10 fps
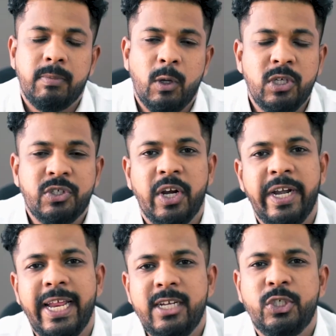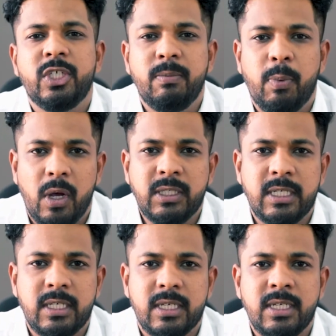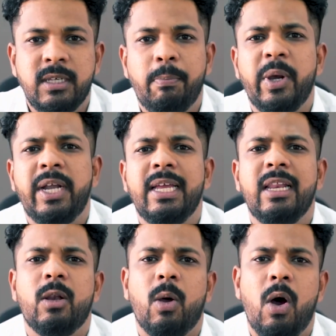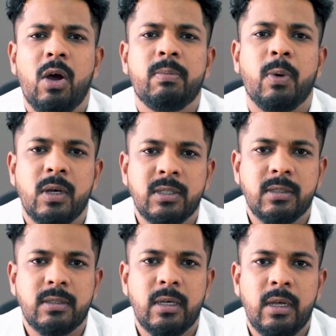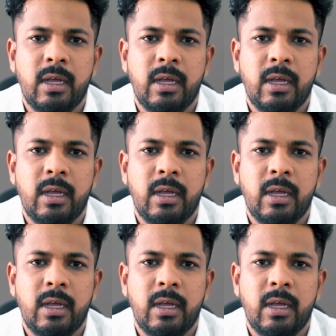Now this retention process is a pretty long process.